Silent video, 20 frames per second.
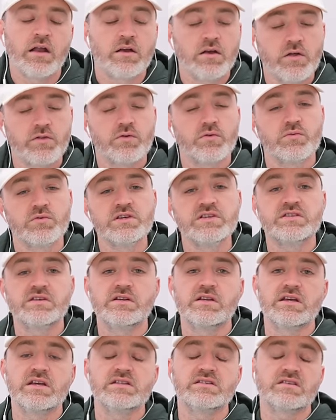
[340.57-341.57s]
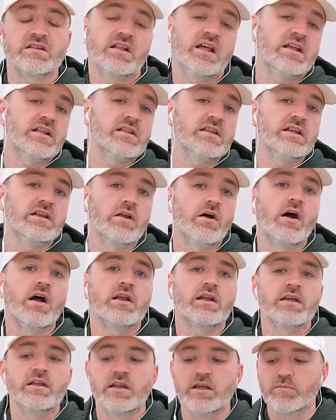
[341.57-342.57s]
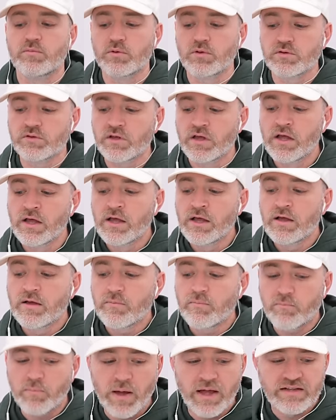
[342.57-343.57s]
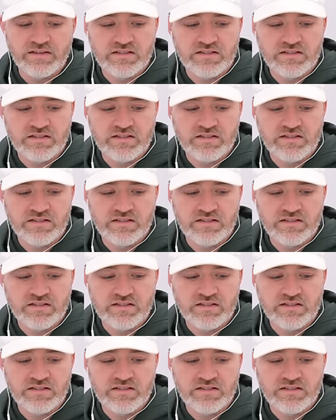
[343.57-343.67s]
Another reason it's likely not enabled by